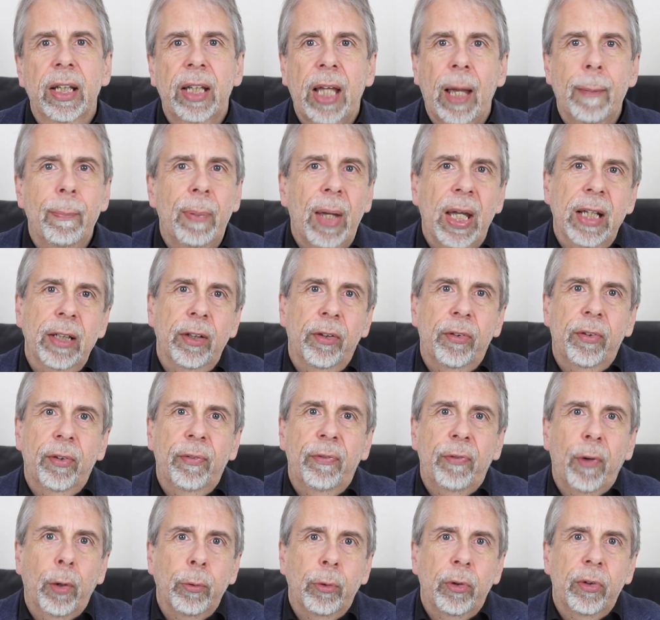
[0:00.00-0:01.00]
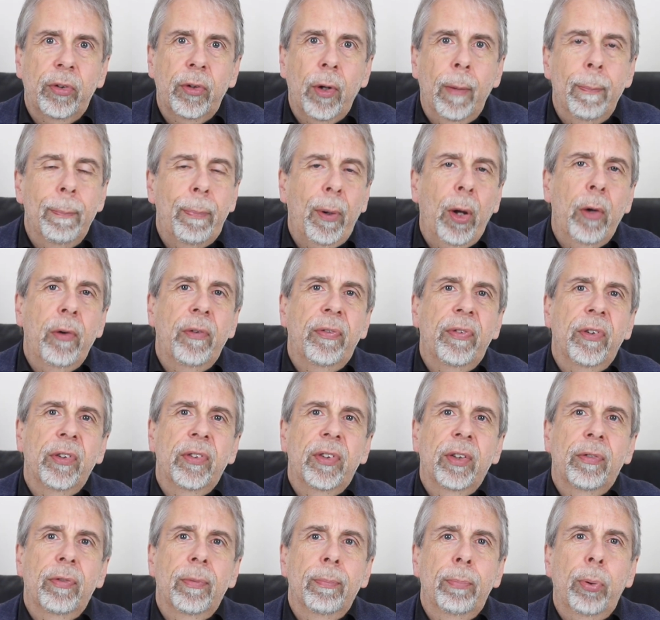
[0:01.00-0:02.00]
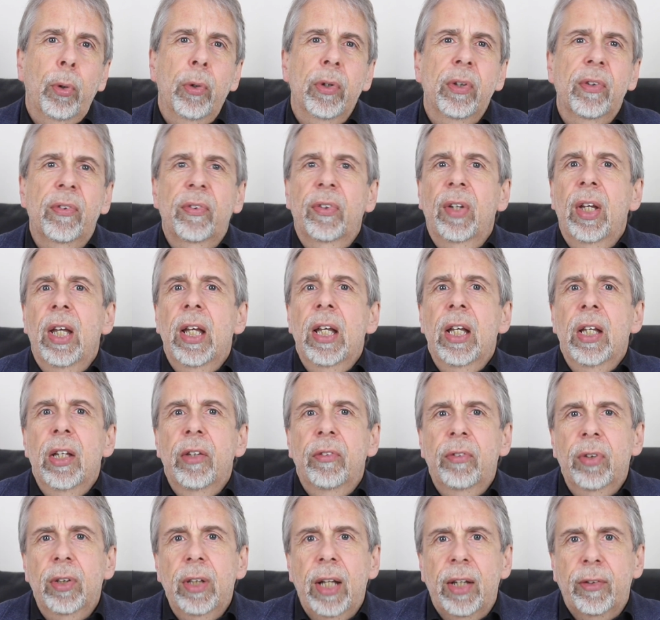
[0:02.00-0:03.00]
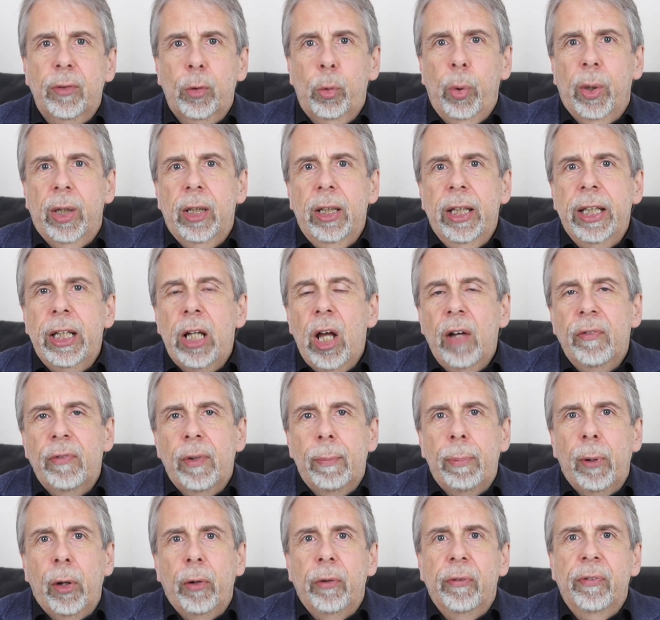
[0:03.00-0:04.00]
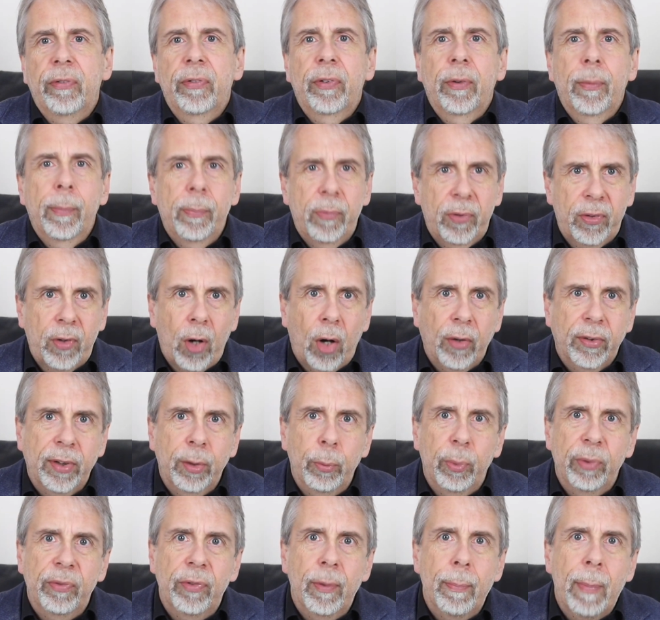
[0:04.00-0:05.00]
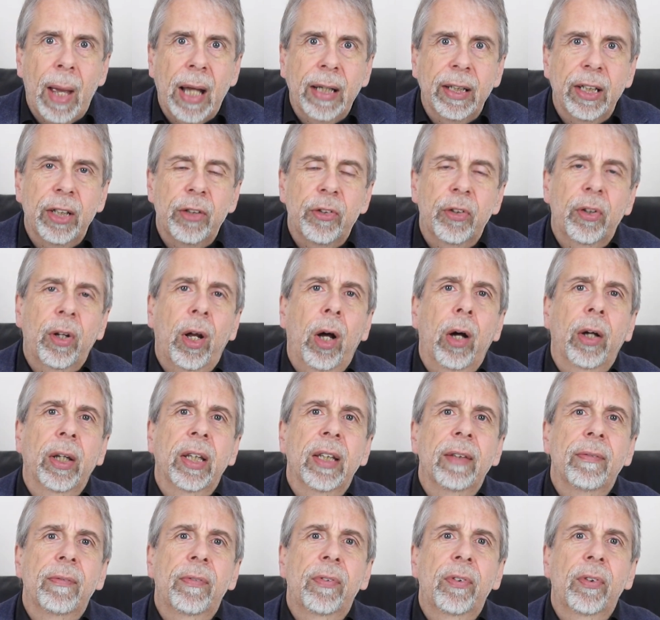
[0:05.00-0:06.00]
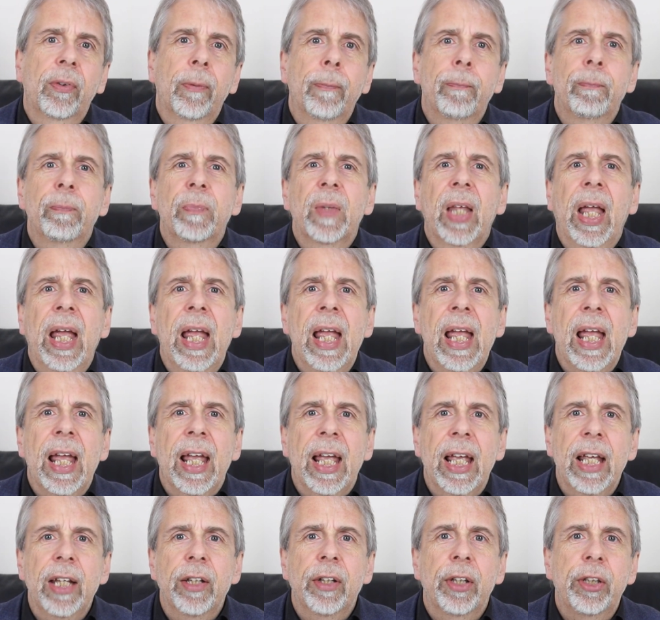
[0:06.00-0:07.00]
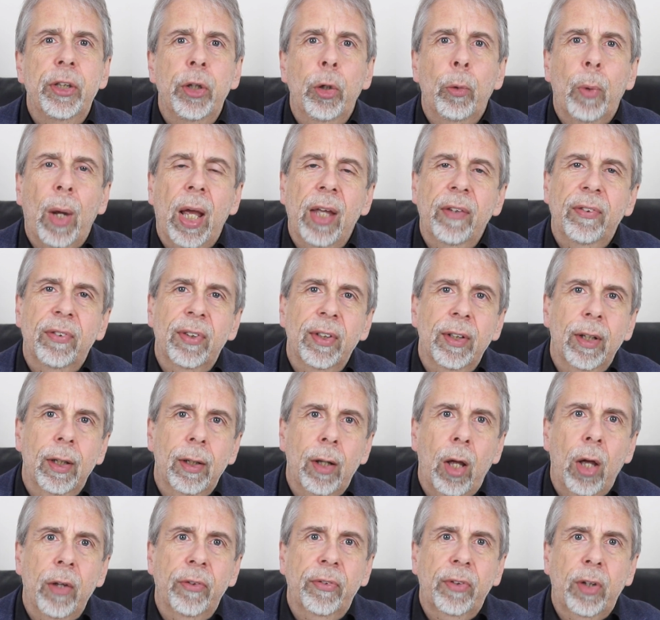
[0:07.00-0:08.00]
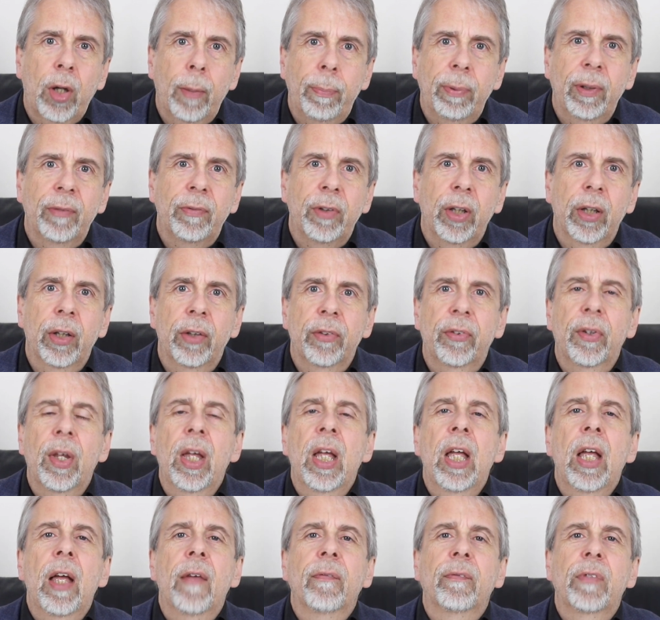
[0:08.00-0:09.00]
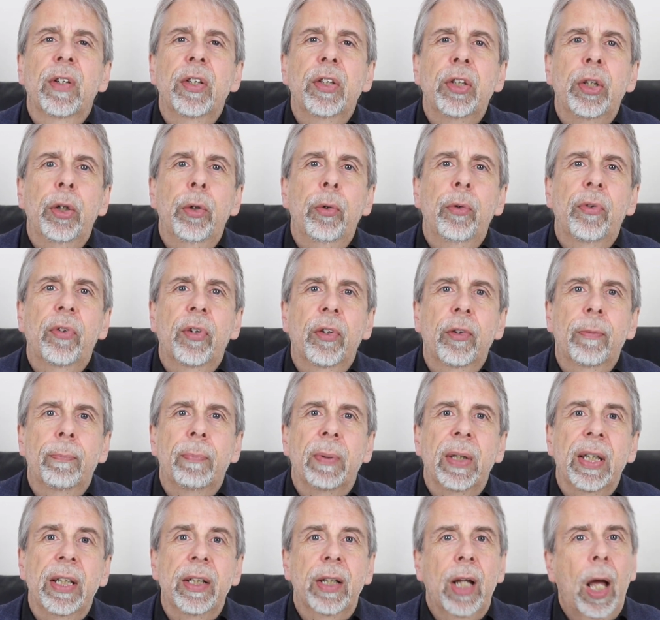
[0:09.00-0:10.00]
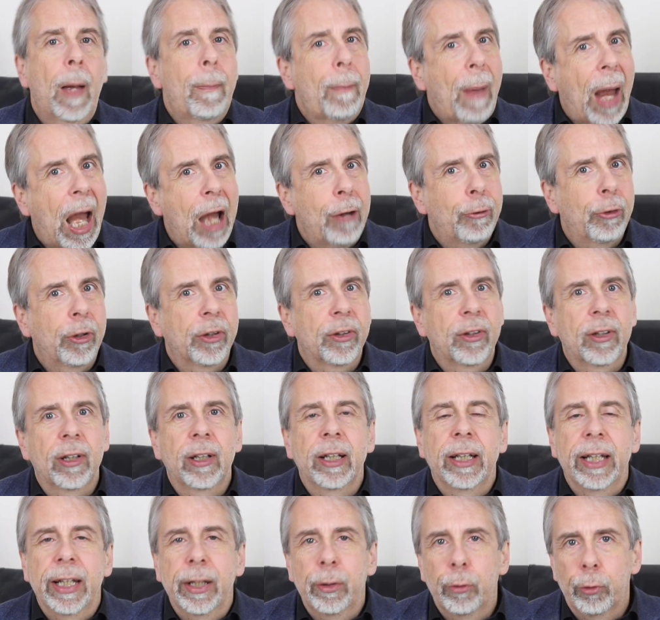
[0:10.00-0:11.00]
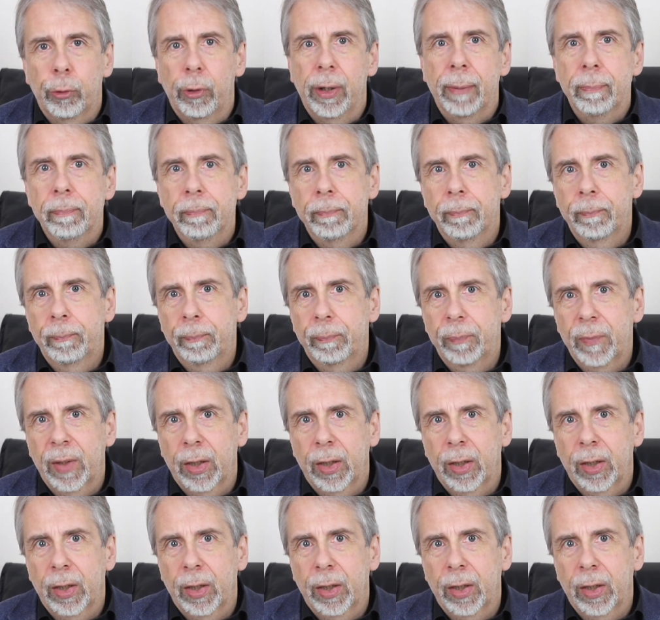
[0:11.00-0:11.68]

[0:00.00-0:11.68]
Campaigners have focused on both at different points, so let's quickly cover both, starting with the managed hives. In the US in the last couple of years, the news has been apparently grim.